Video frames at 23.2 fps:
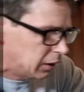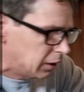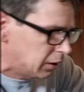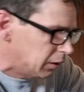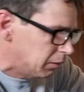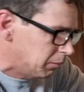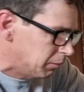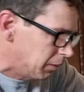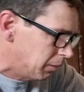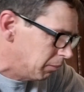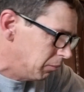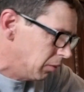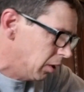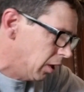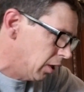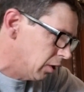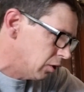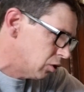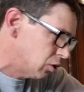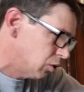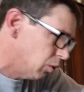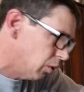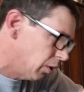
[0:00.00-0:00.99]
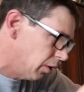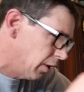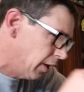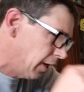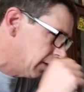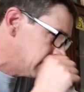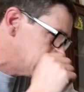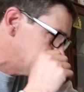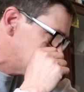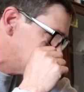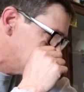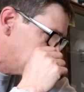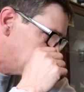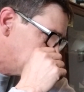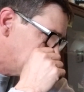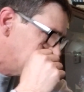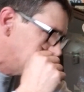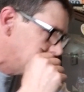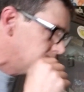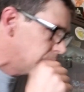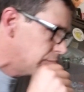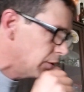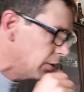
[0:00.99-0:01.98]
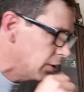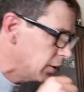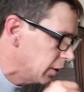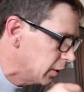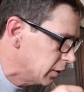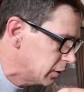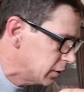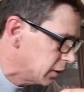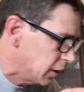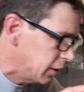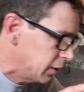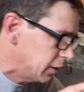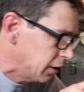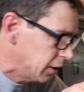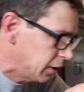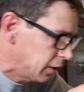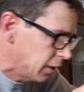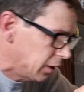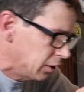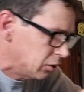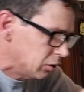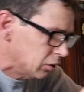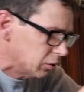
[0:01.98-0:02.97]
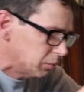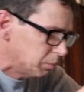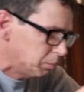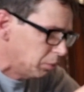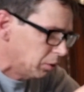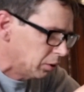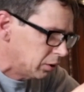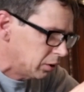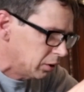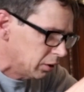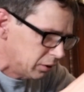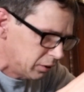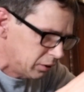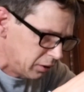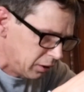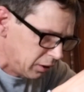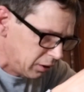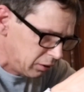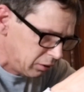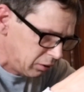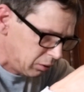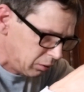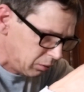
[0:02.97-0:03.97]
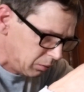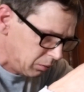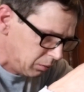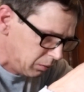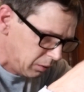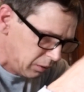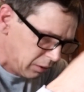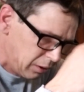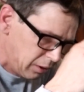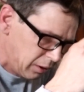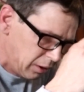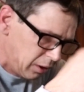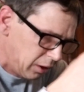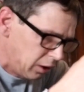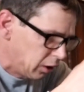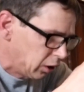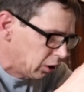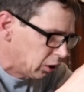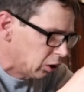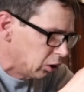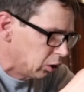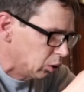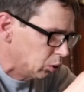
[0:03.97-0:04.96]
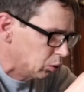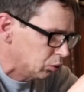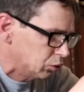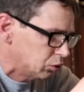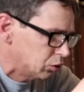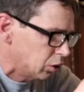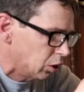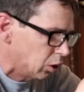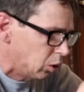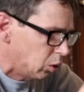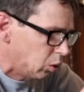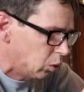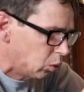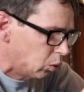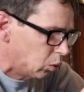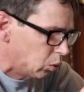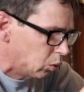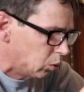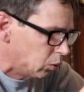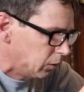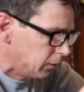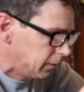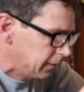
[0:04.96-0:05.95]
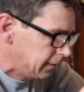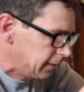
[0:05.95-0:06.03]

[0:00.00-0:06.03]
I'm not sure that's the one for this. I think I just put this in to close the hole.